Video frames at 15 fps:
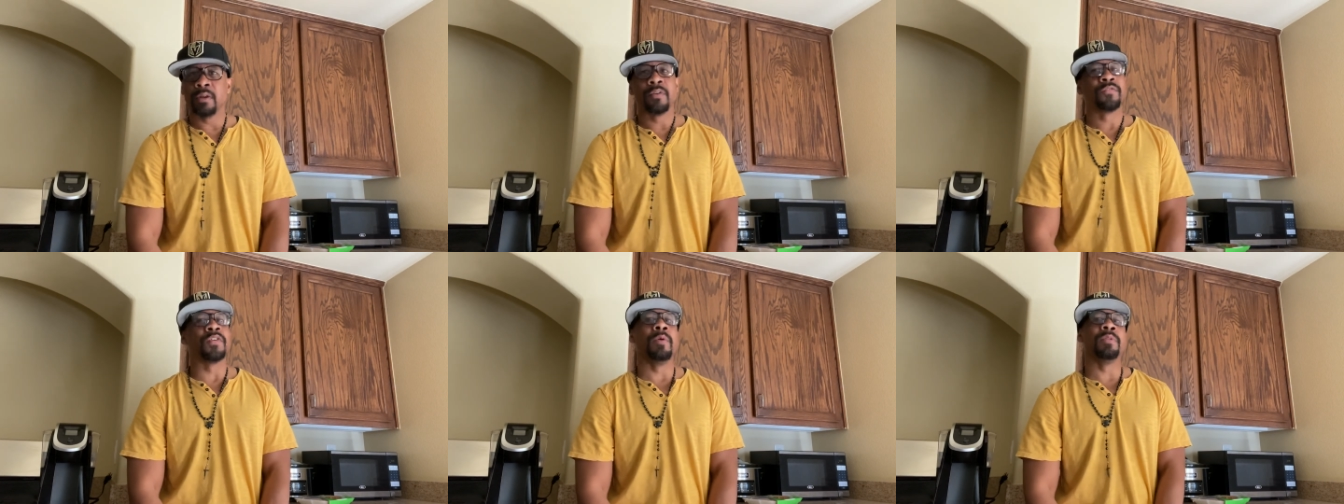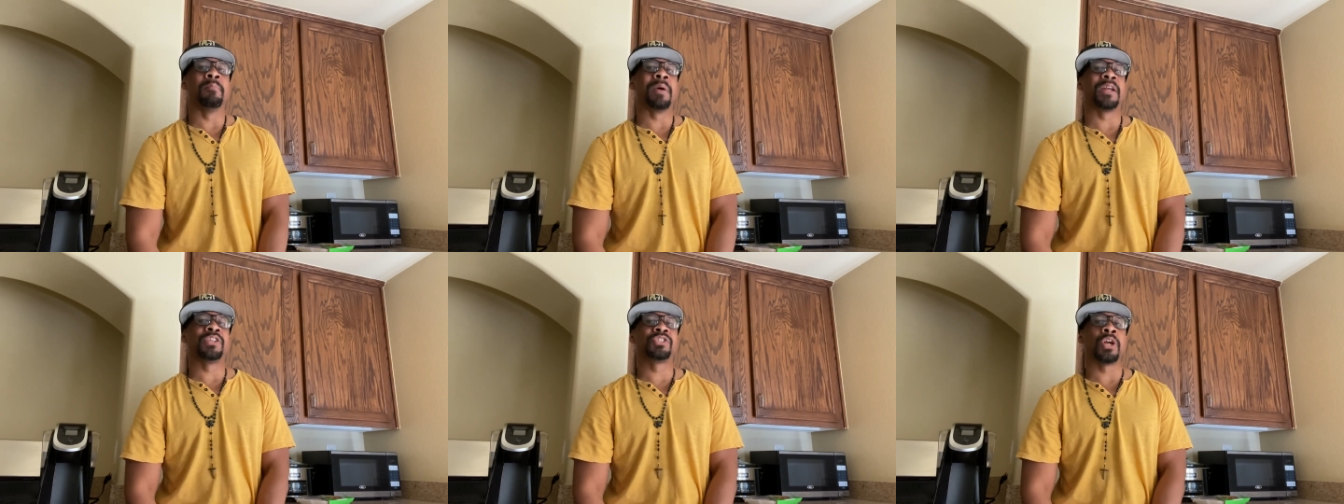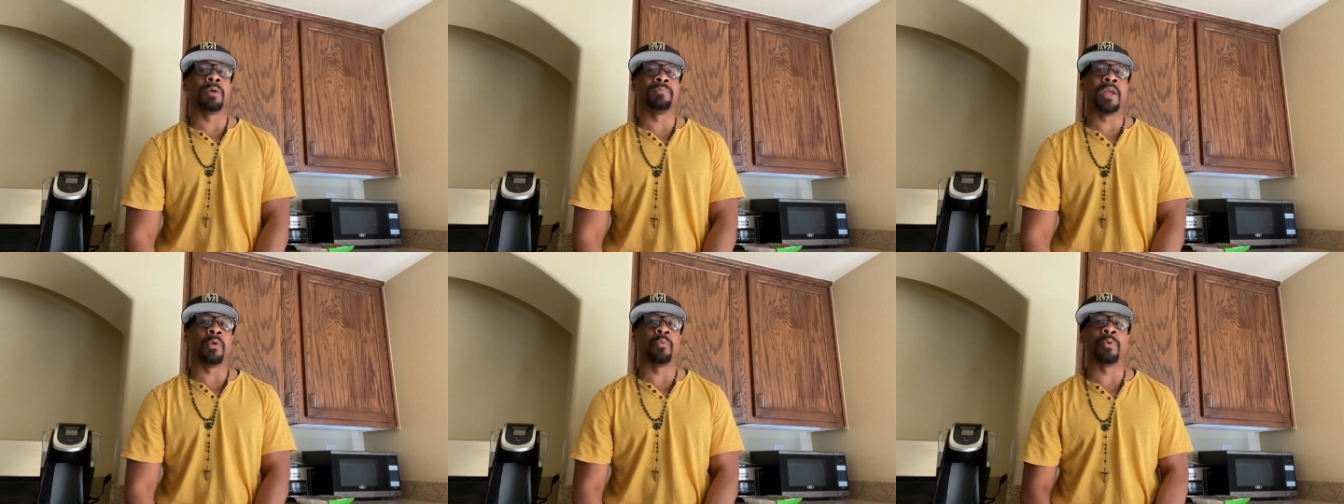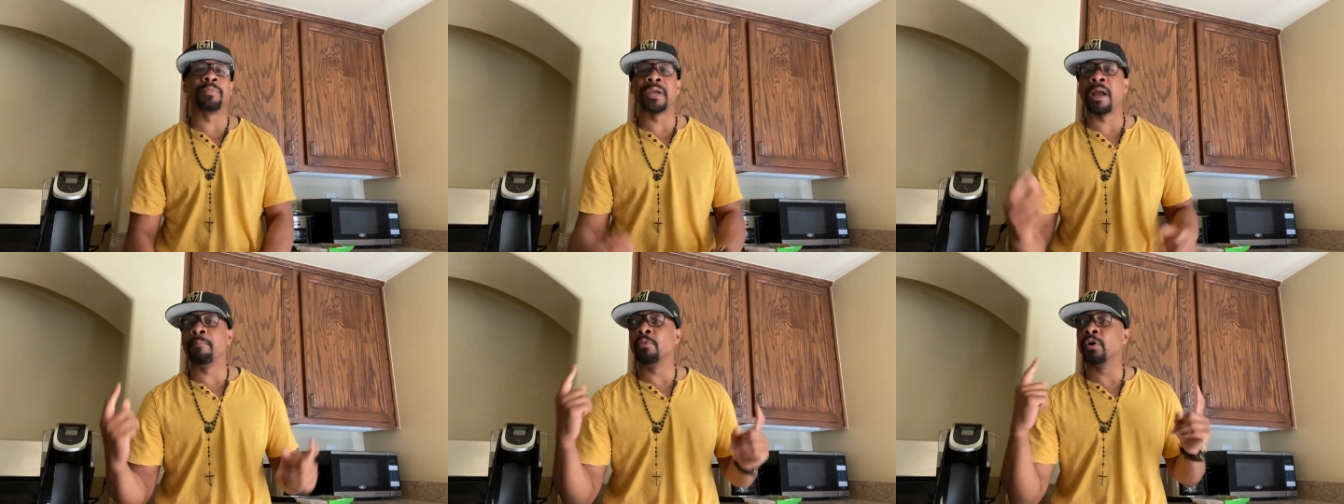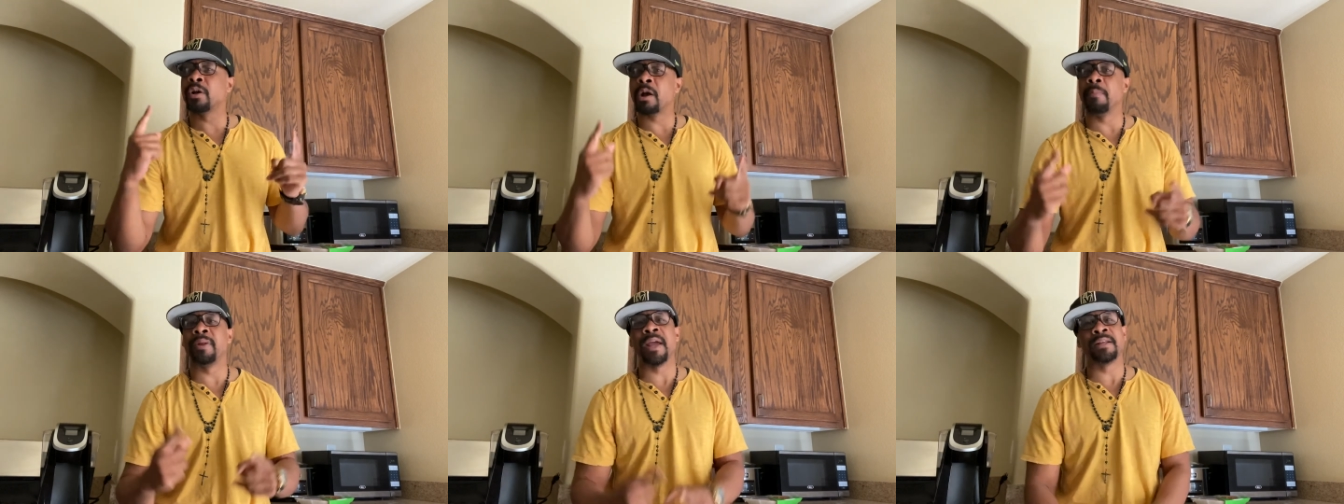From the Mighty Sharp Network, we got more
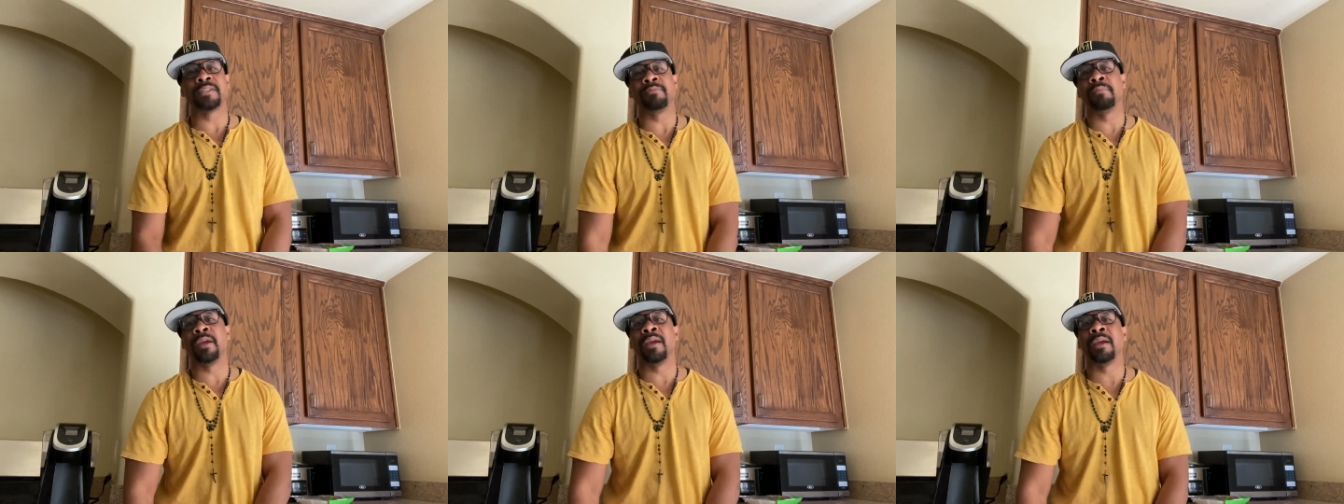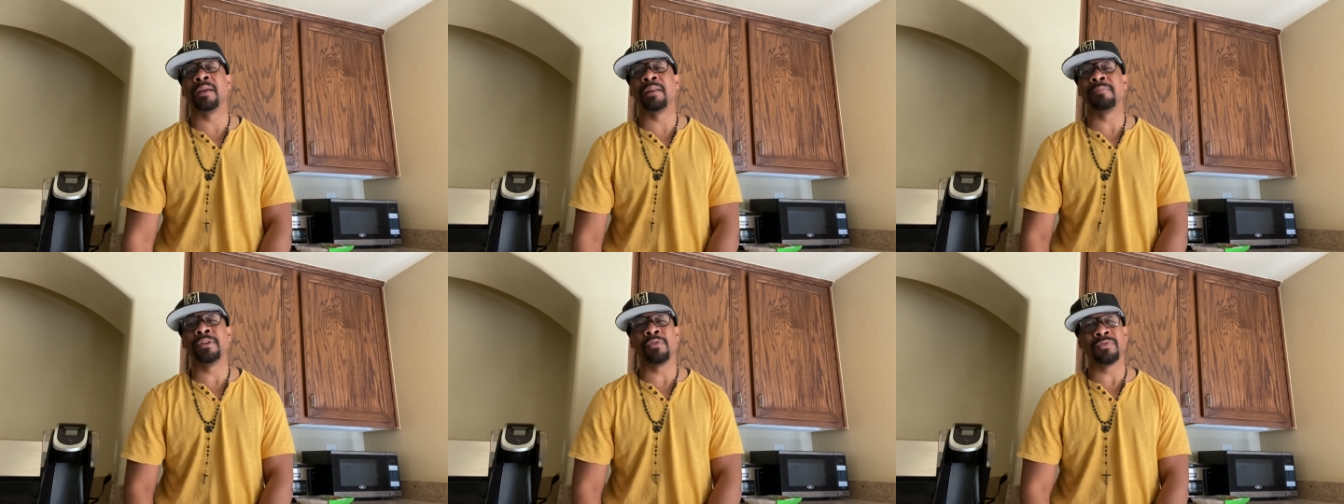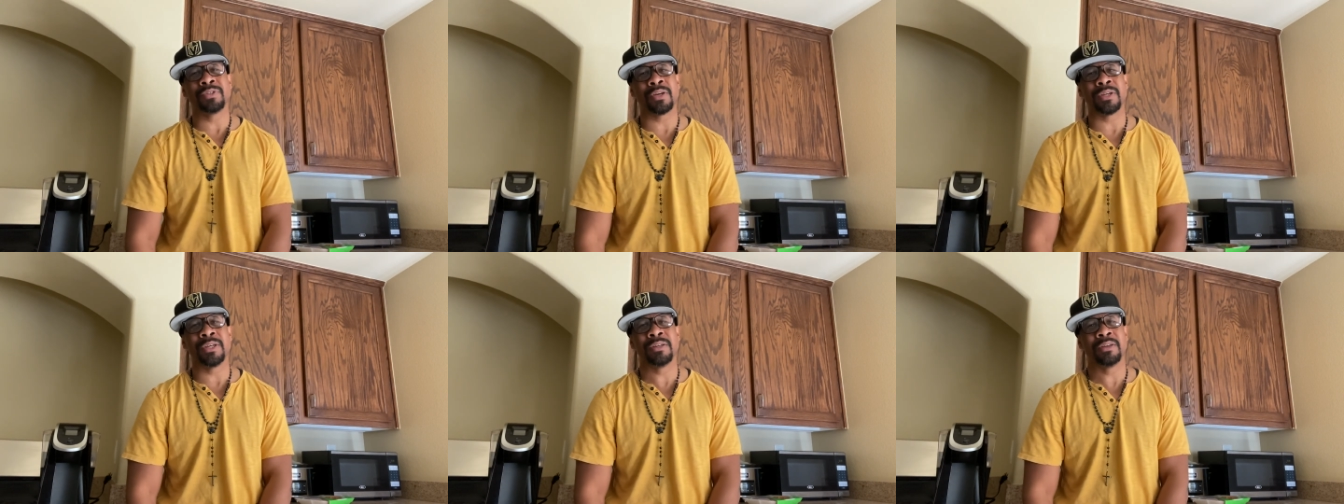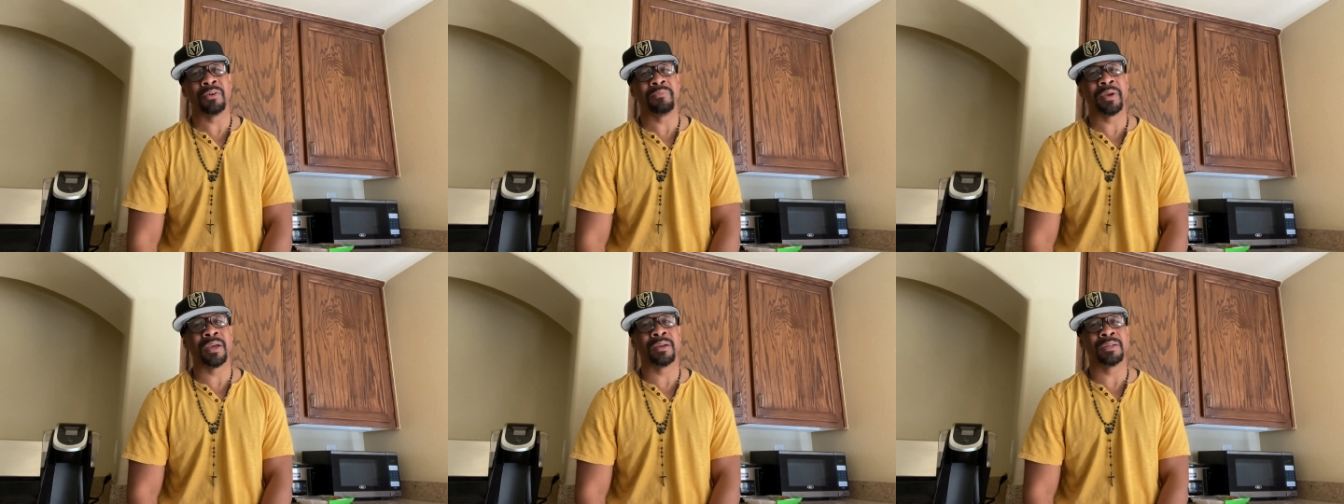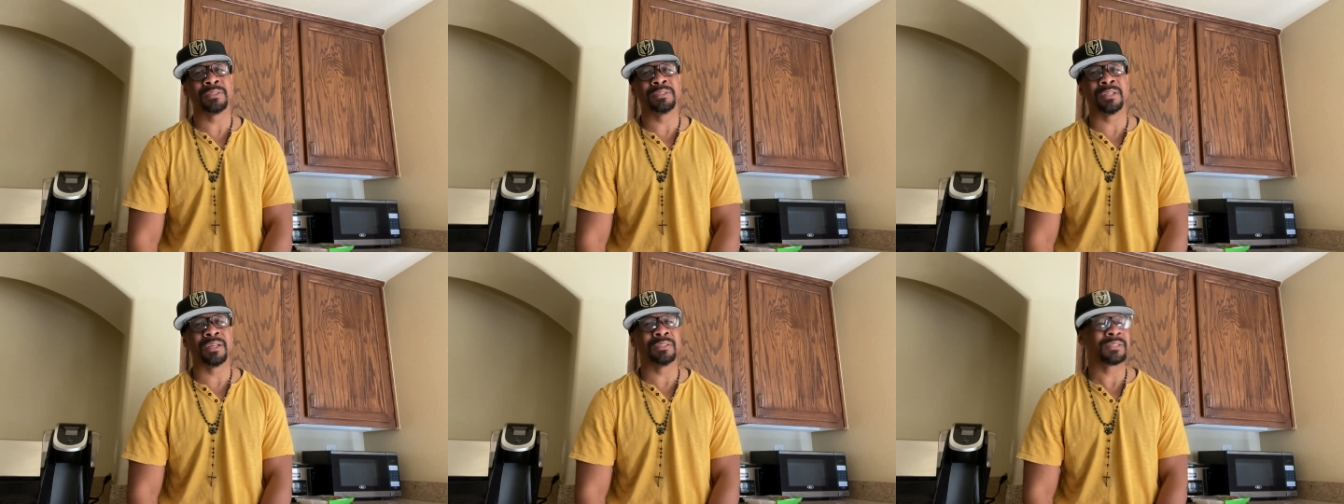coming at you, man. Let me know what y'all eating, though, man, because, yeah,